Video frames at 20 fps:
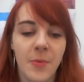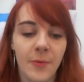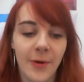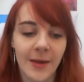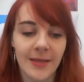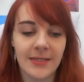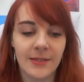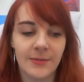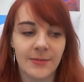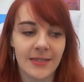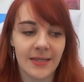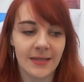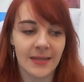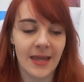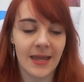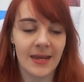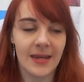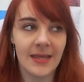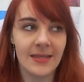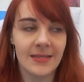But whilst he was
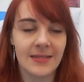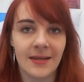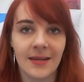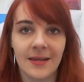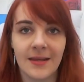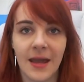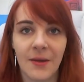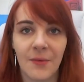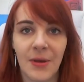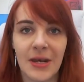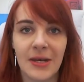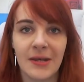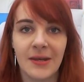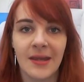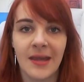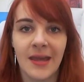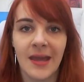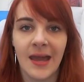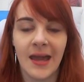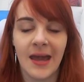getting his done, I went
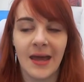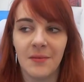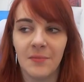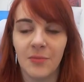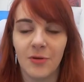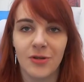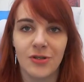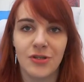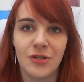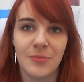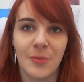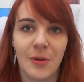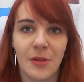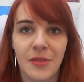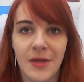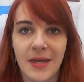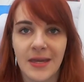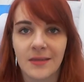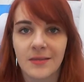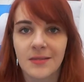and bought 2 more
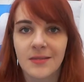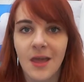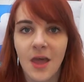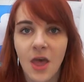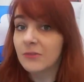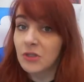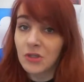things.